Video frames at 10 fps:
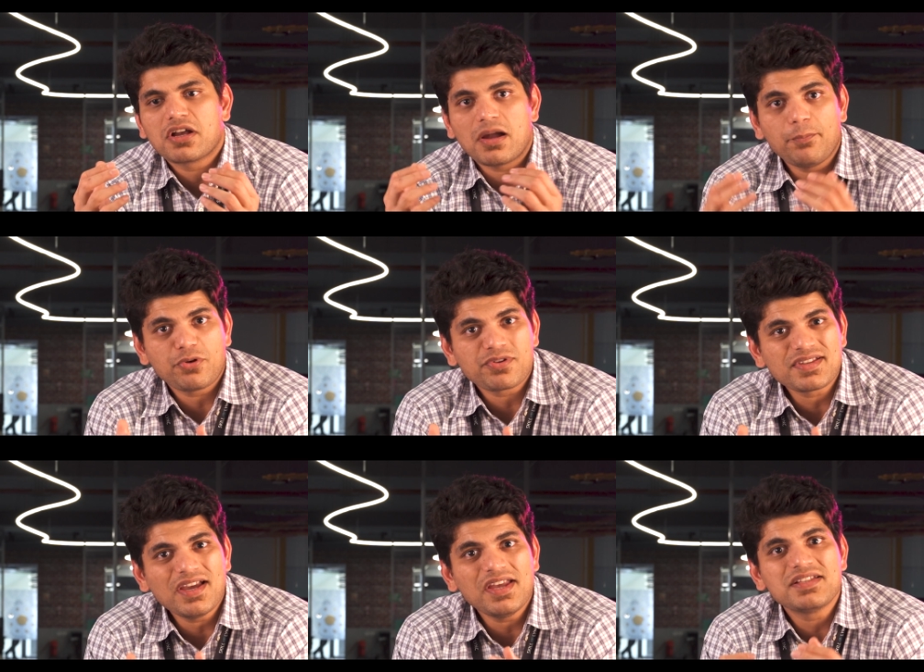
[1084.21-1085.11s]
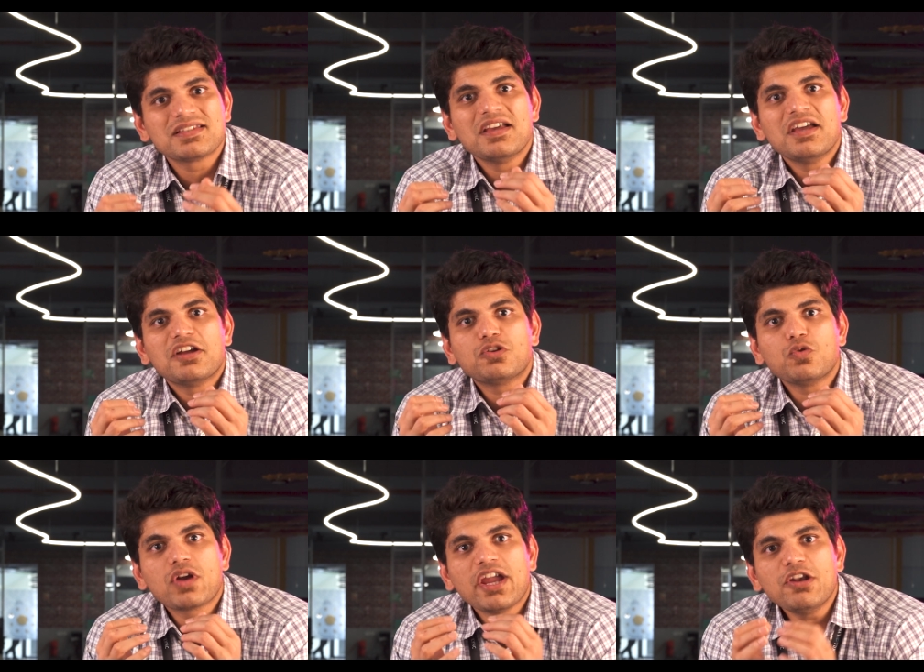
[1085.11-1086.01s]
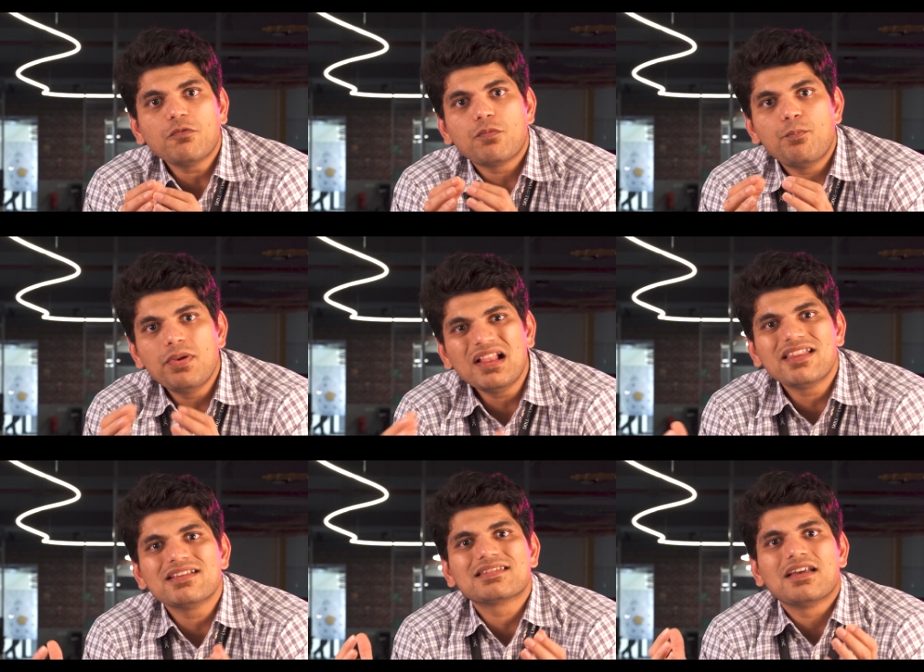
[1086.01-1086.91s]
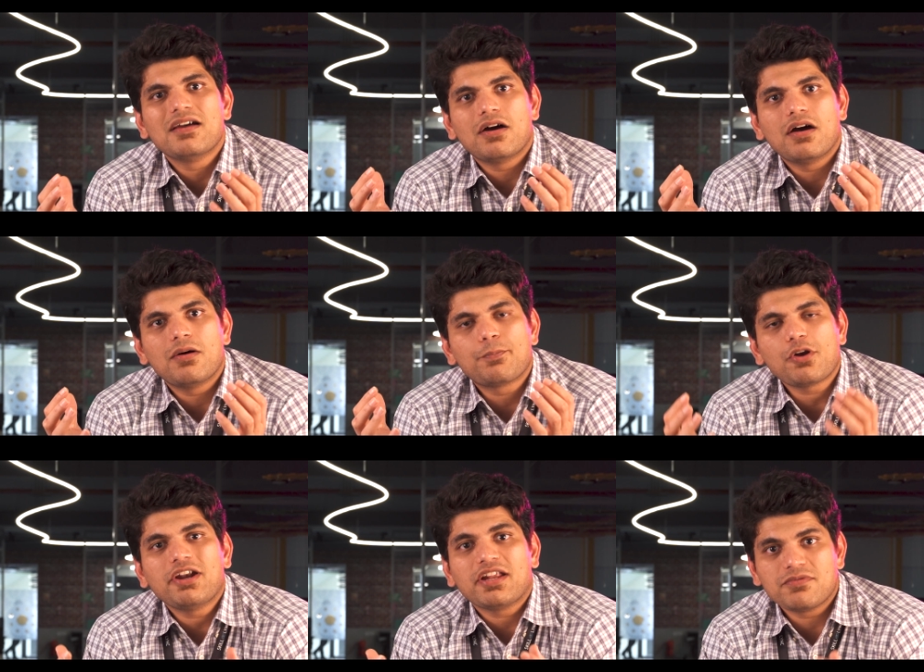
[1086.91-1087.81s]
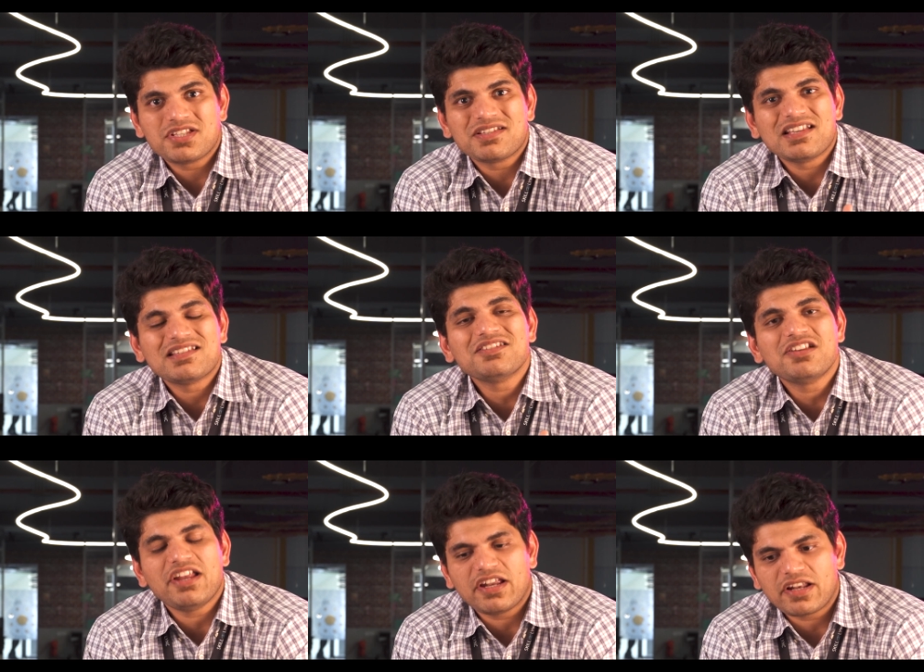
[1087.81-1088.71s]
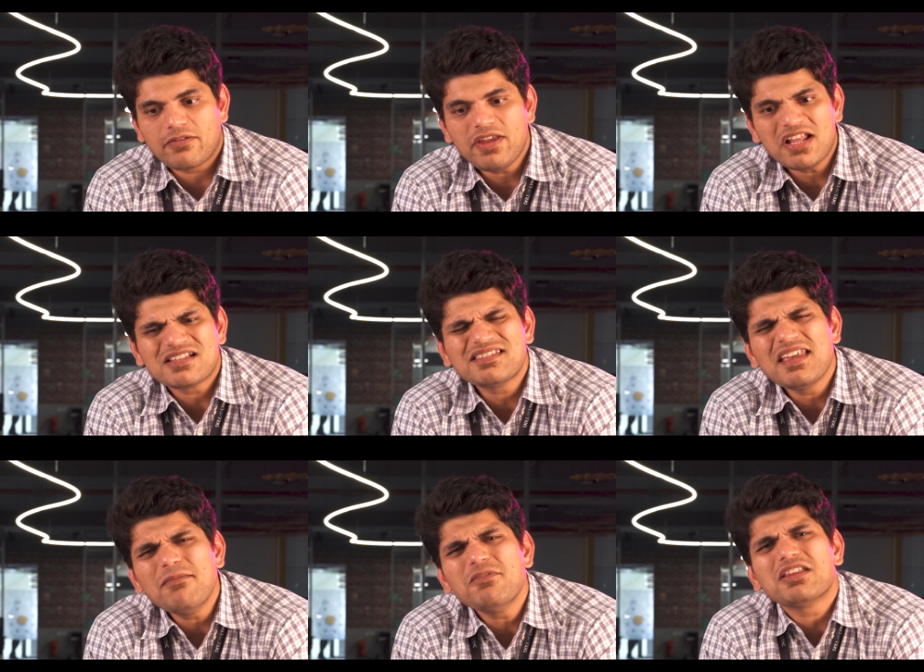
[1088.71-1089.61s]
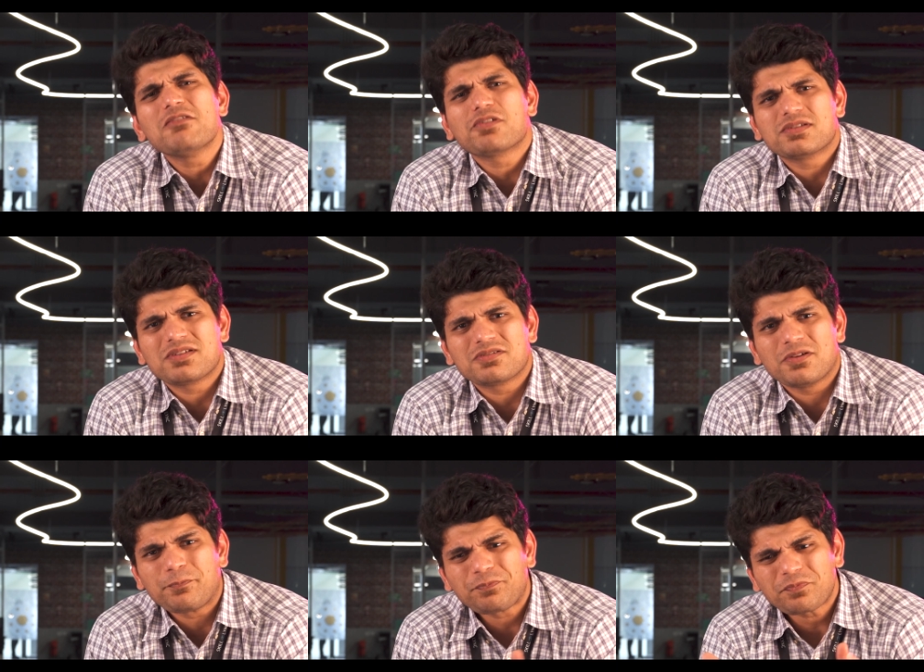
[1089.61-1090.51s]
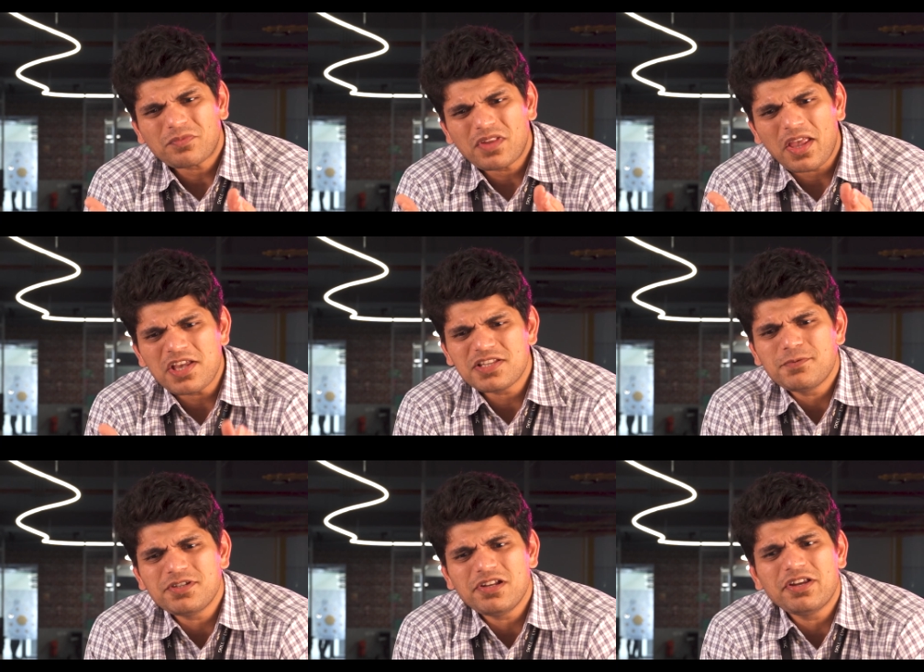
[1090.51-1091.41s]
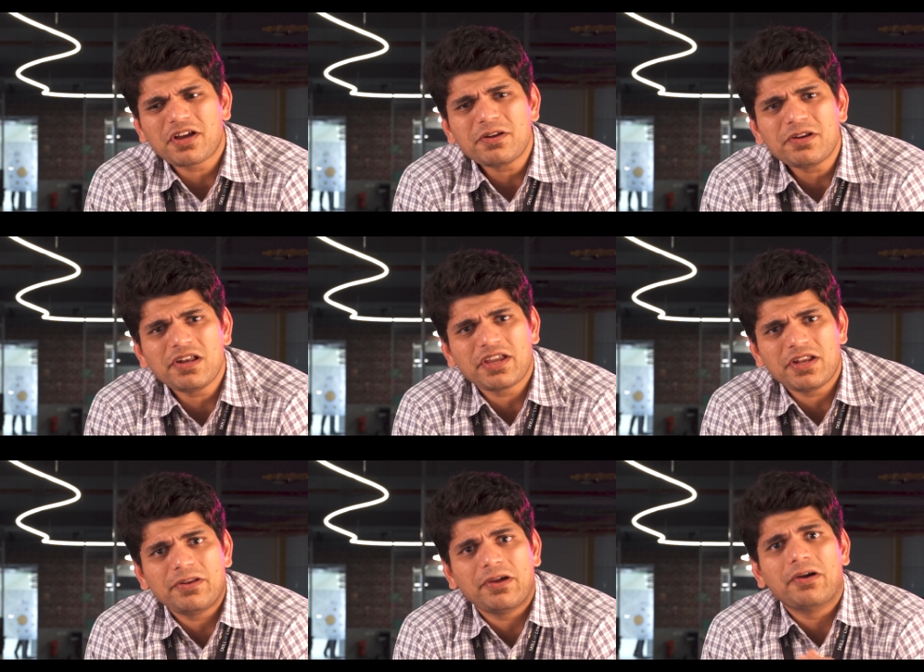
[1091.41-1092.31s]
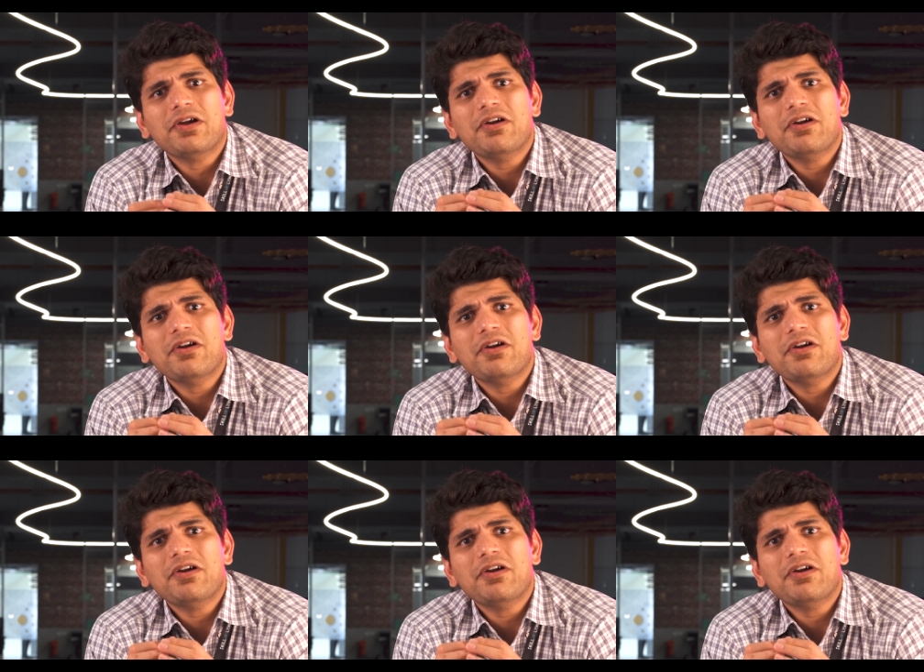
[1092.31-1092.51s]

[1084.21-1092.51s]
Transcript: computer science to kind of build this product, which is essentially electric vehicles. Same with infrastructure, especially in a country like India,